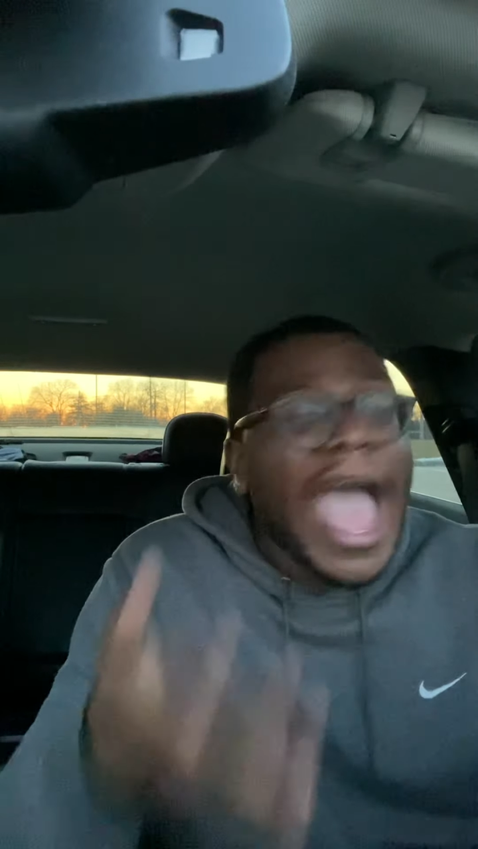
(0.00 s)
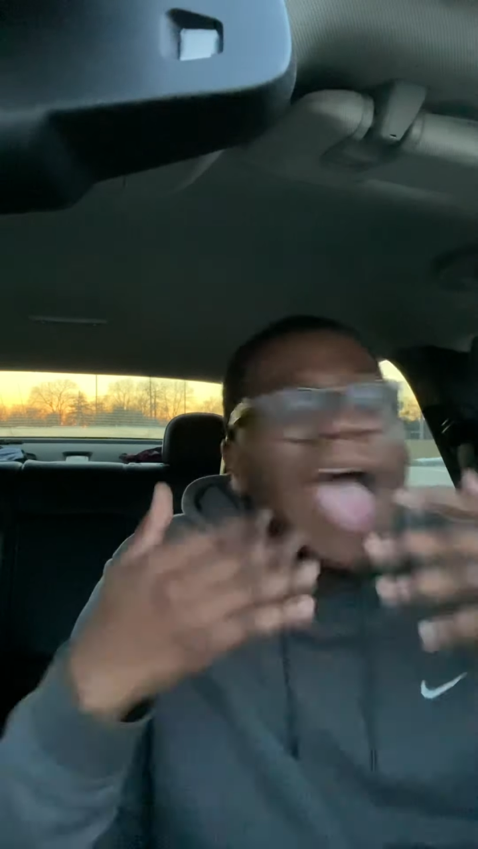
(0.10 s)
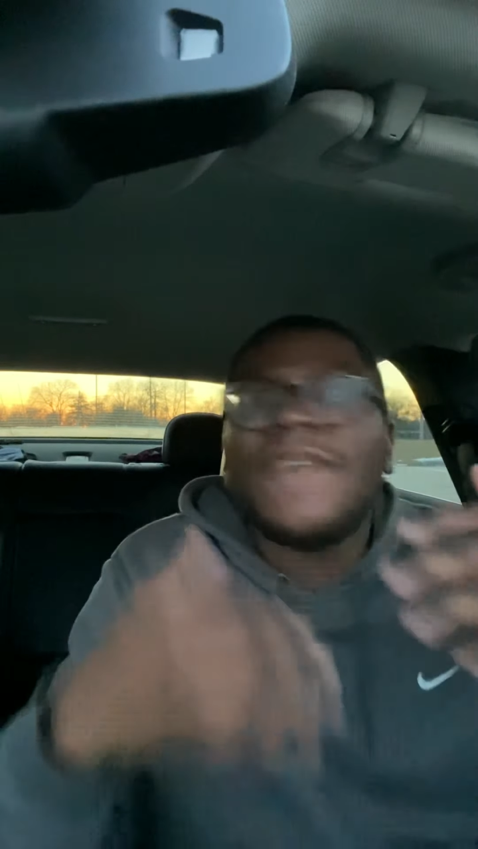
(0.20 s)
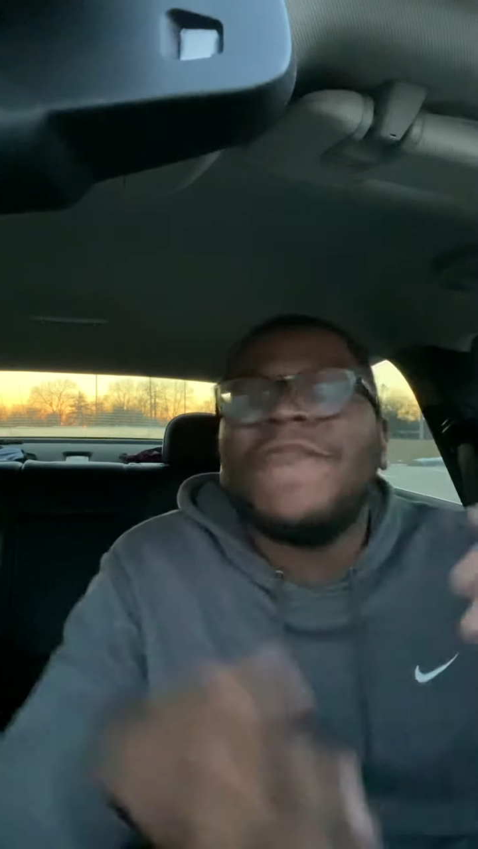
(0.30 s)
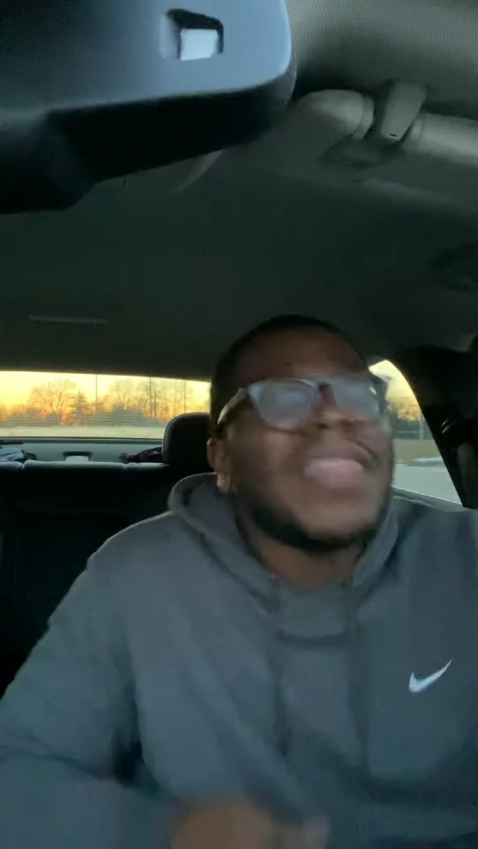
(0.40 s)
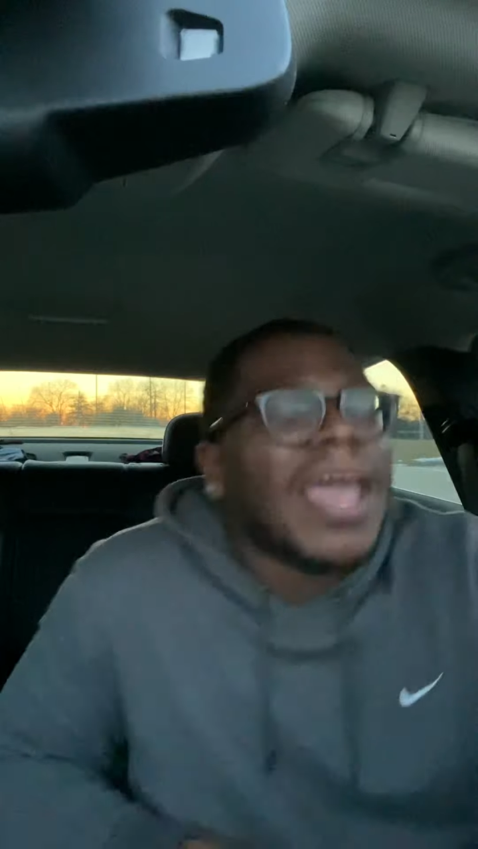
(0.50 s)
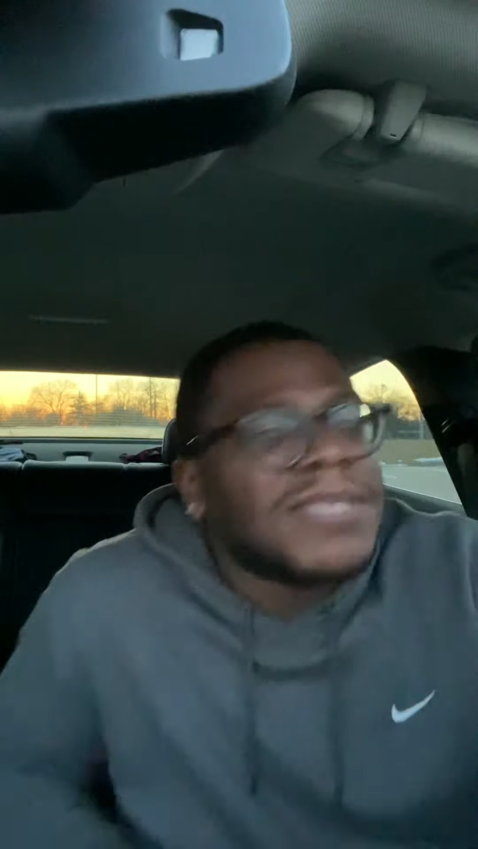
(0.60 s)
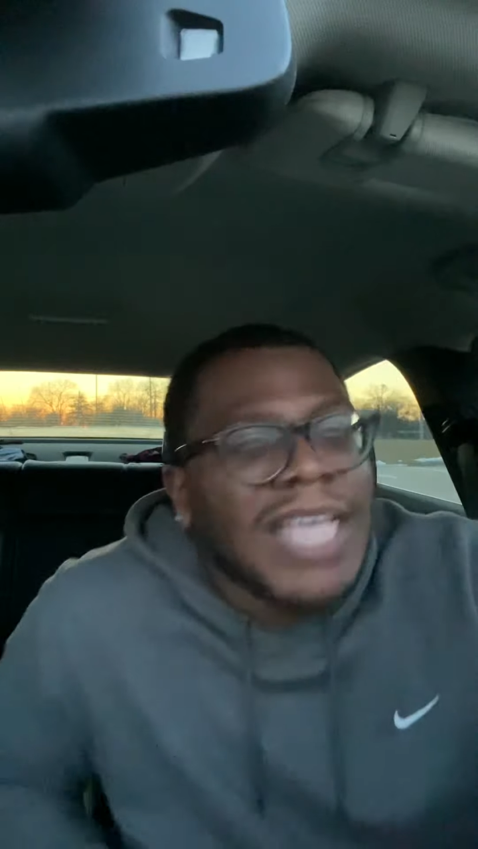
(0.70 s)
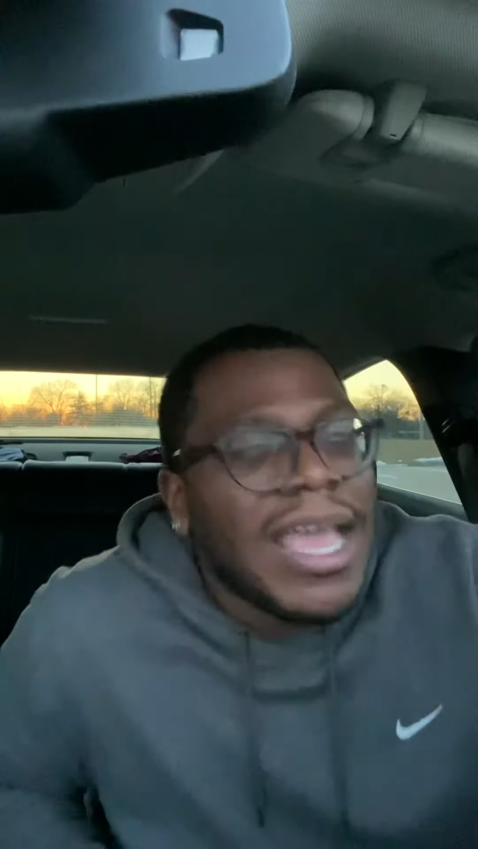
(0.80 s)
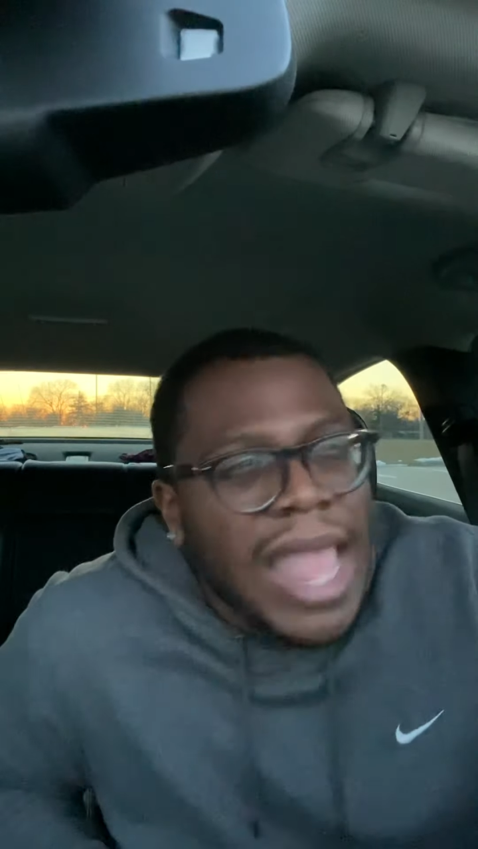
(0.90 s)
I feel like I'm
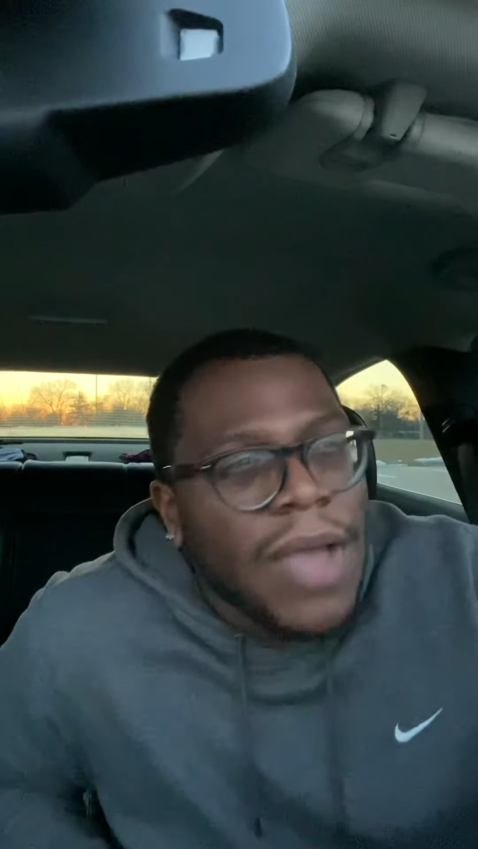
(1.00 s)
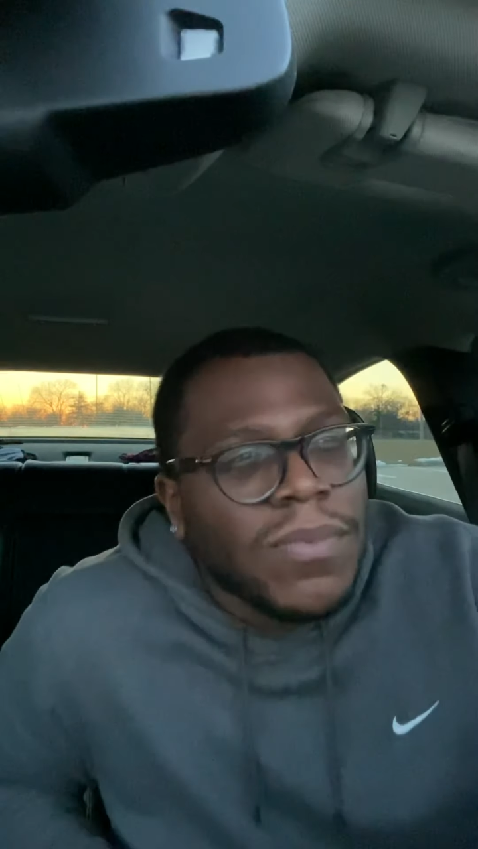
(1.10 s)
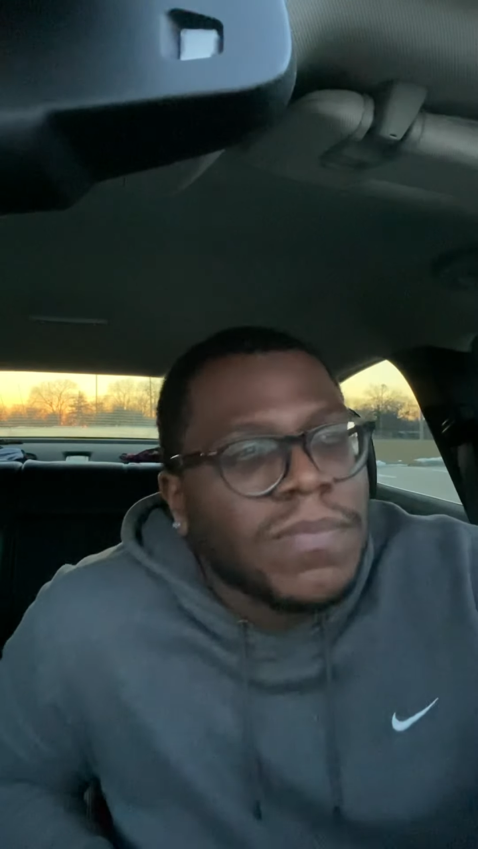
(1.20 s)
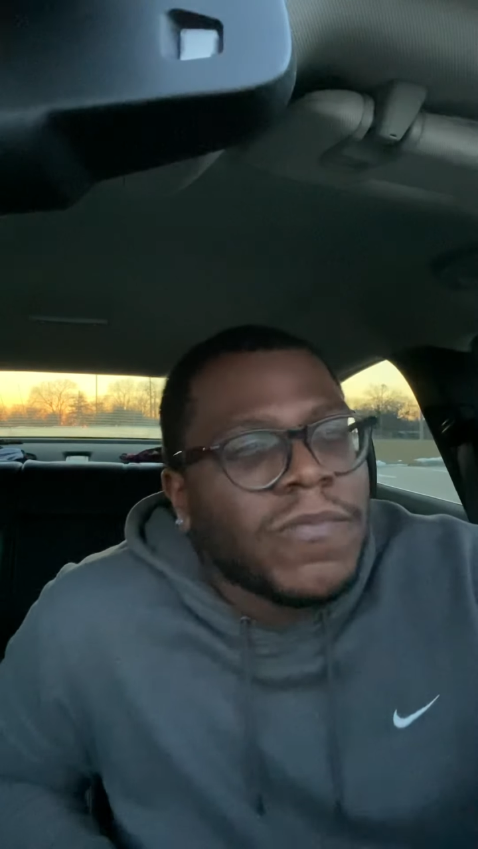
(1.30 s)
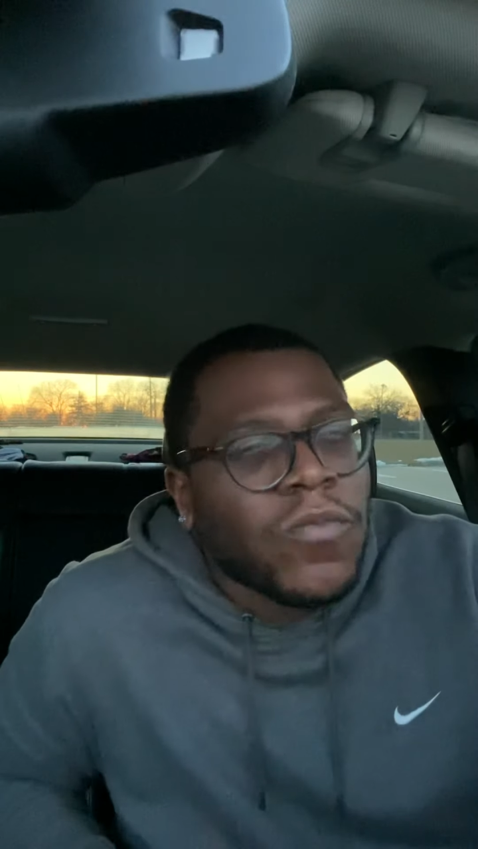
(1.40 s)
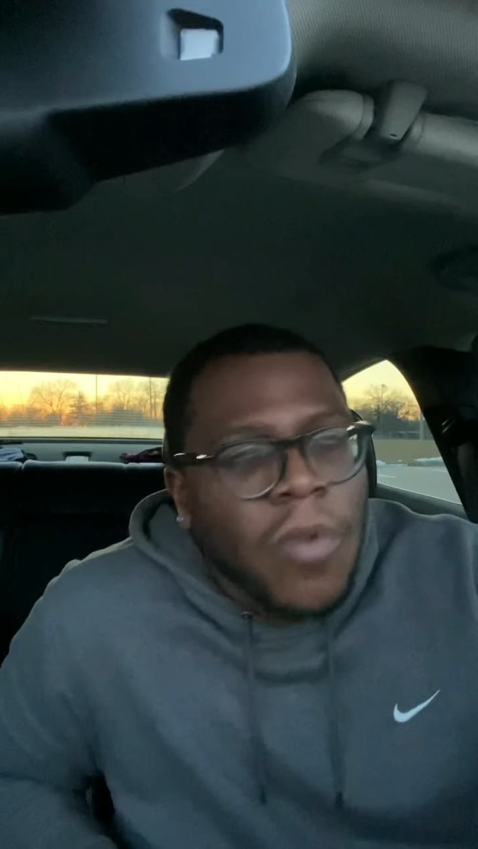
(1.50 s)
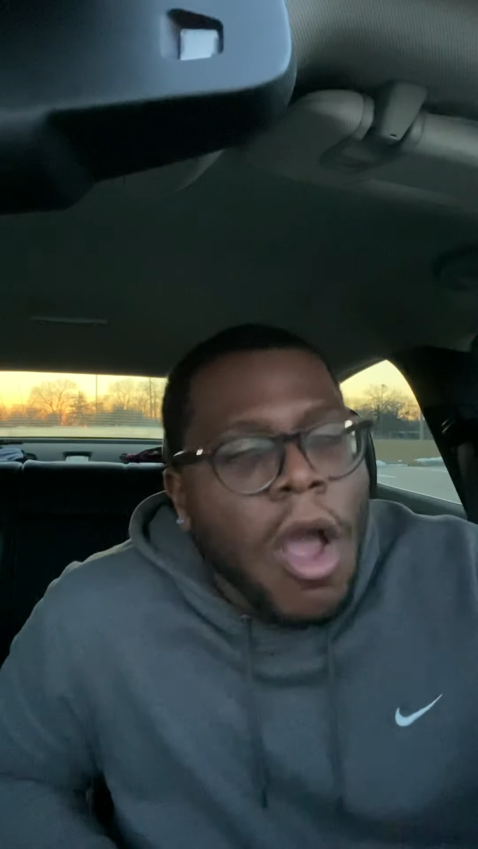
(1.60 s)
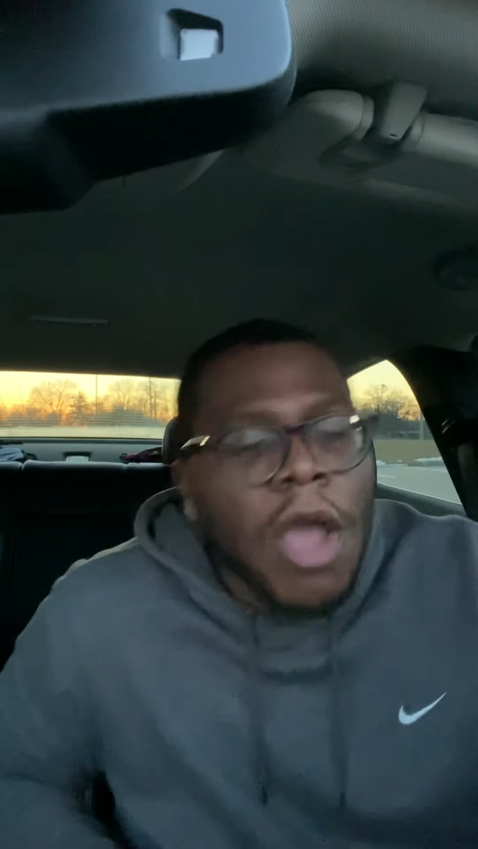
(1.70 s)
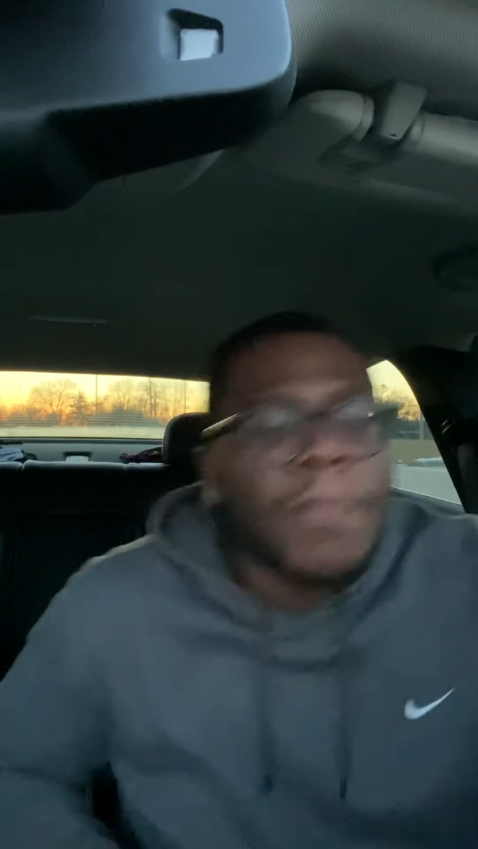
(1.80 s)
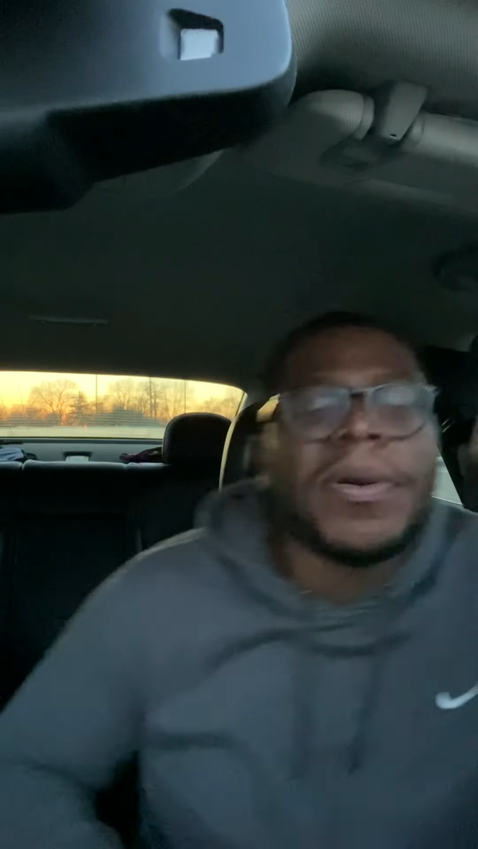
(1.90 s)
saying that
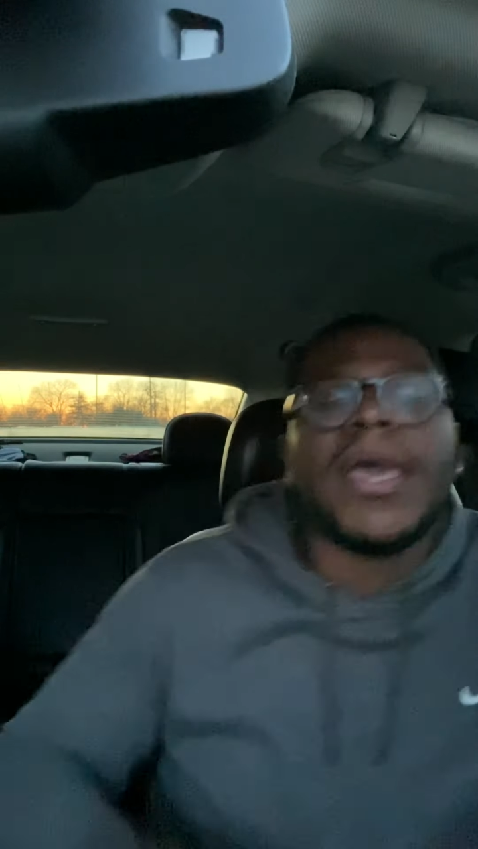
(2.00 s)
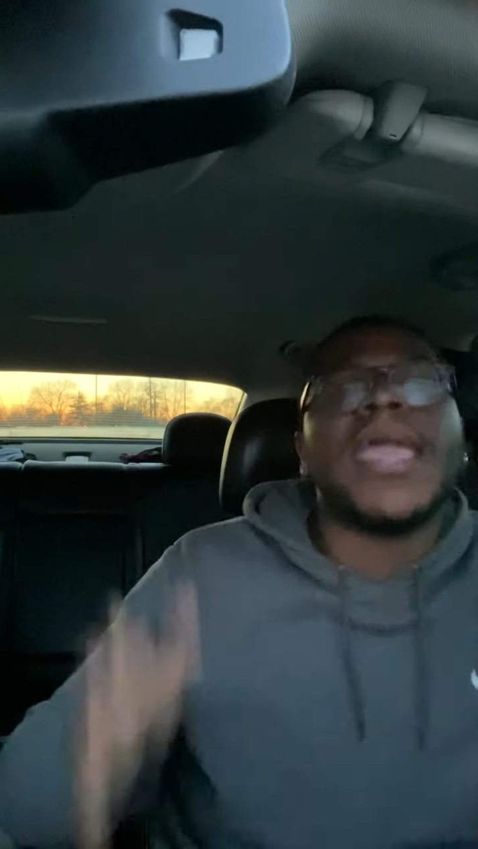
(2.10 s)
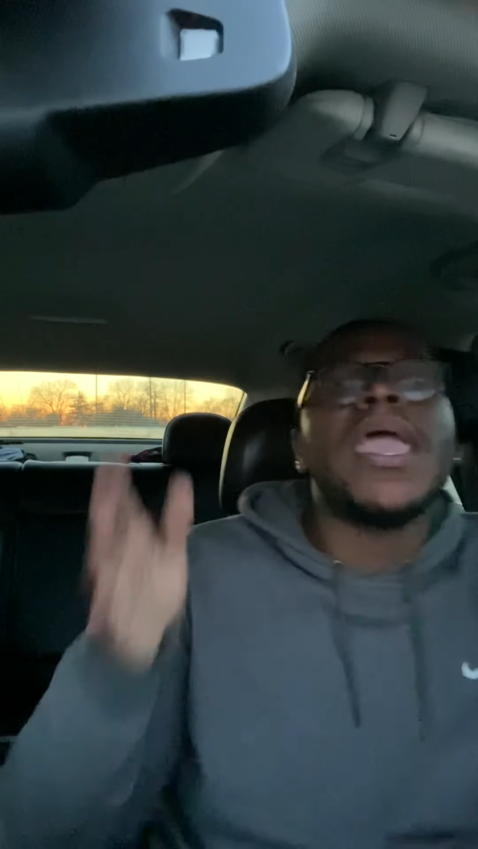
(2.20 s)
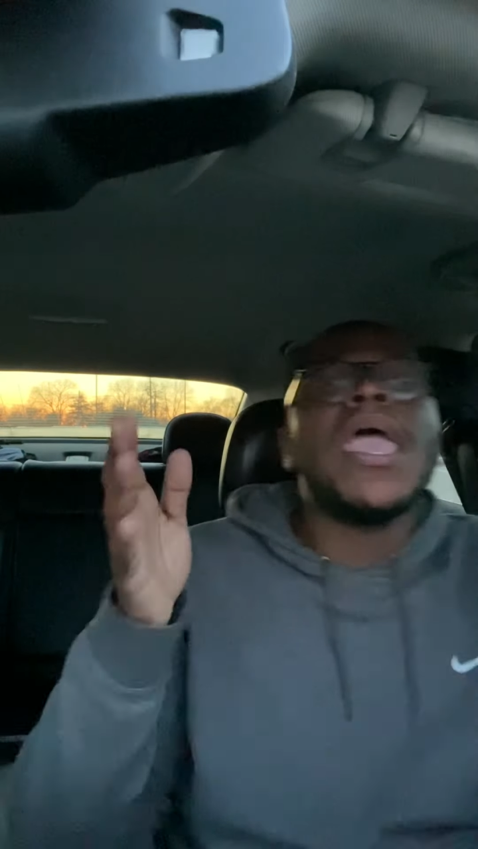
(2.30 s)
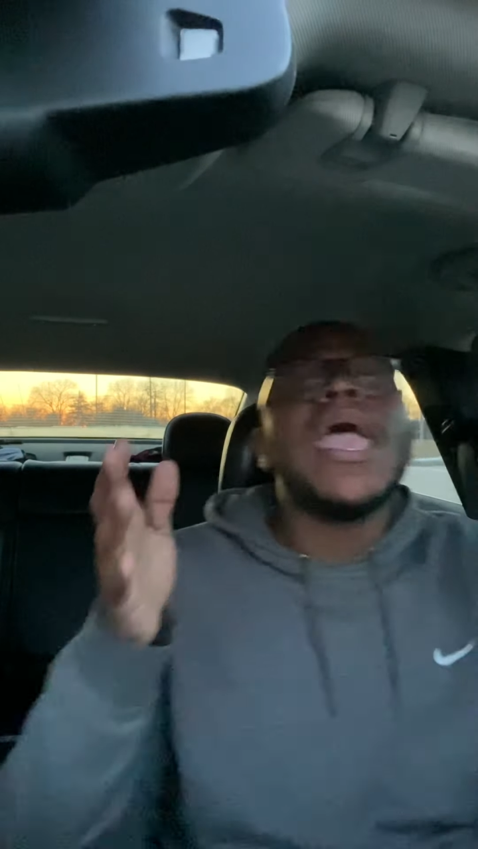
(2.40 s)
wrong, but